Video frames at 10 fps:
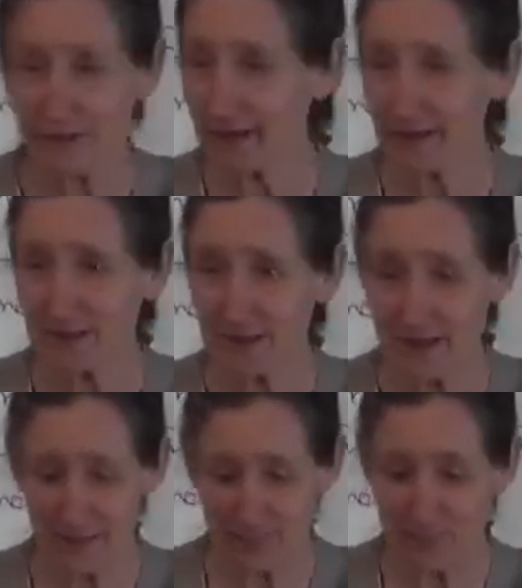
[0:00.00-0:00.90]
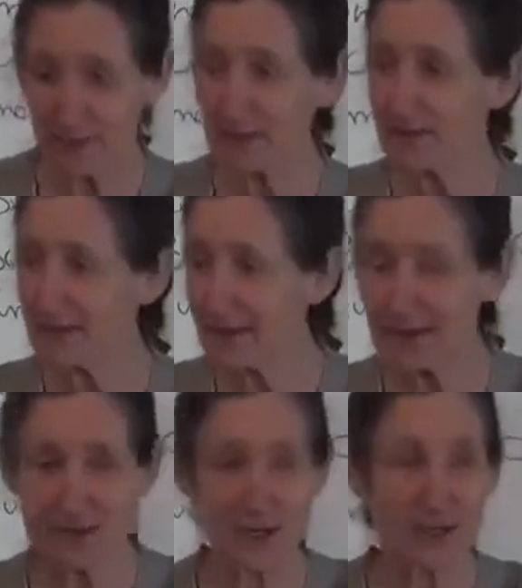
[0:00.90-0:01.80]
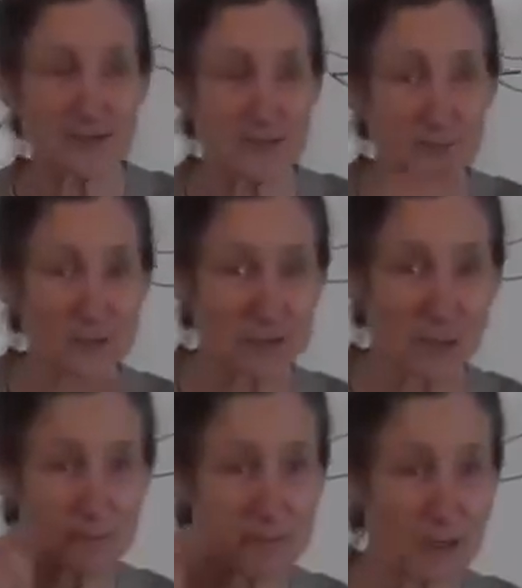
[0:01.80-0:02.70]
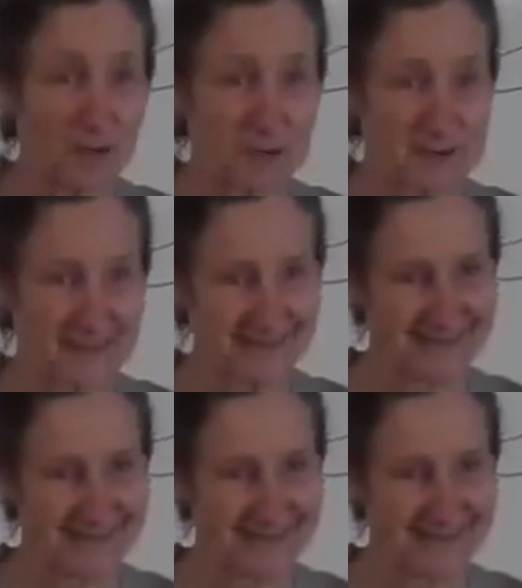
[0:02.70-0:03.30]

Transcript: The next day it appeared in the next toe. It seemed to jump toes.